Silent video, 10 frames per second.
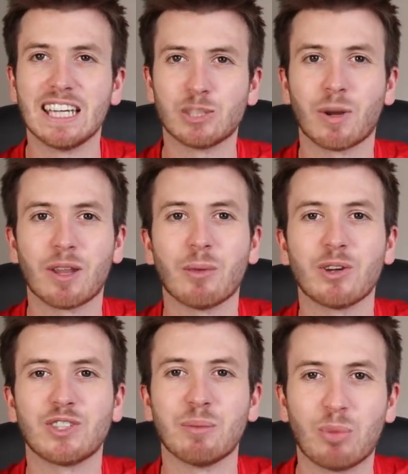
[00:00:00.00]
is one of the
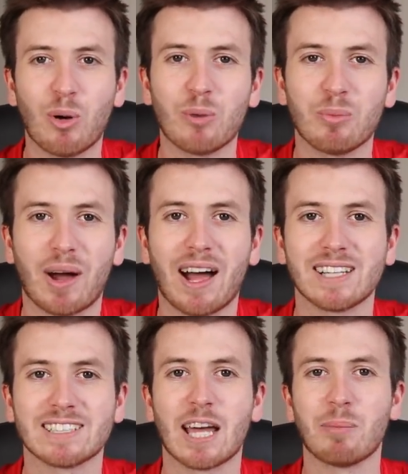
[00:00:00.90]
most important
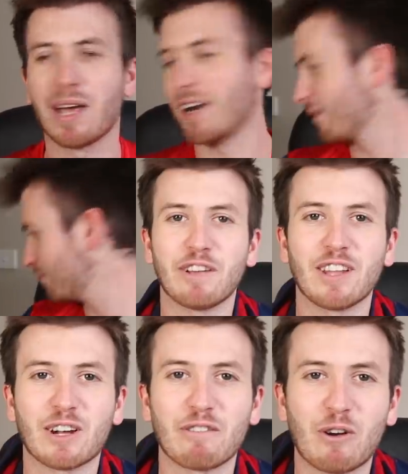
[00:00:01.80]
parts about
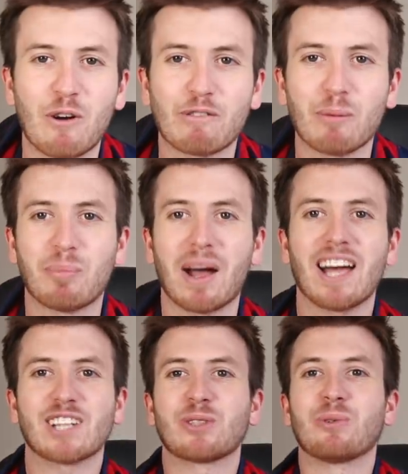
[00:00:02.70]
feel like I've gone from
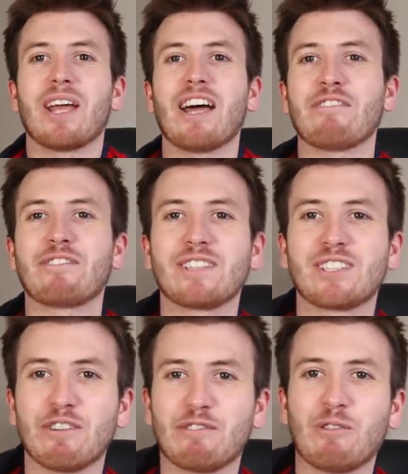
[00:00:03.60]
partial enough
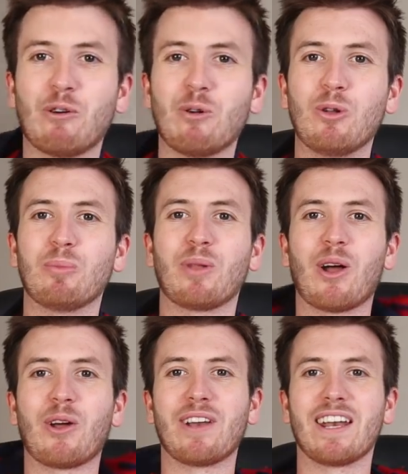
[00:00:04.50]
a
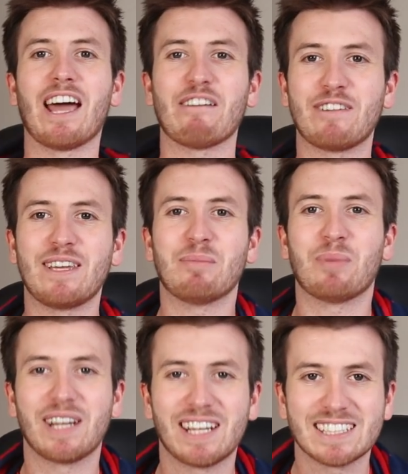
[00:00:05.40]
full-blown nuffy,
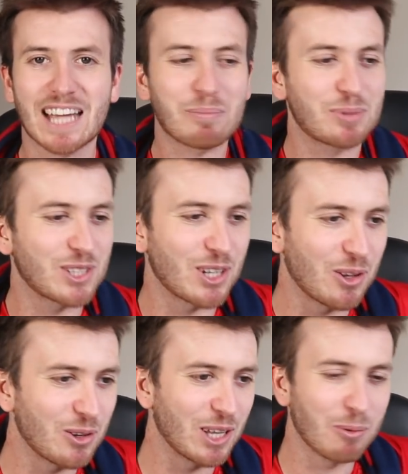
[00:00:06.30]
but it is
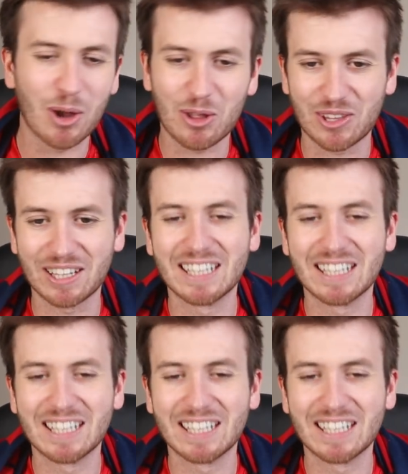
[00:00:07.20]
absolutely worth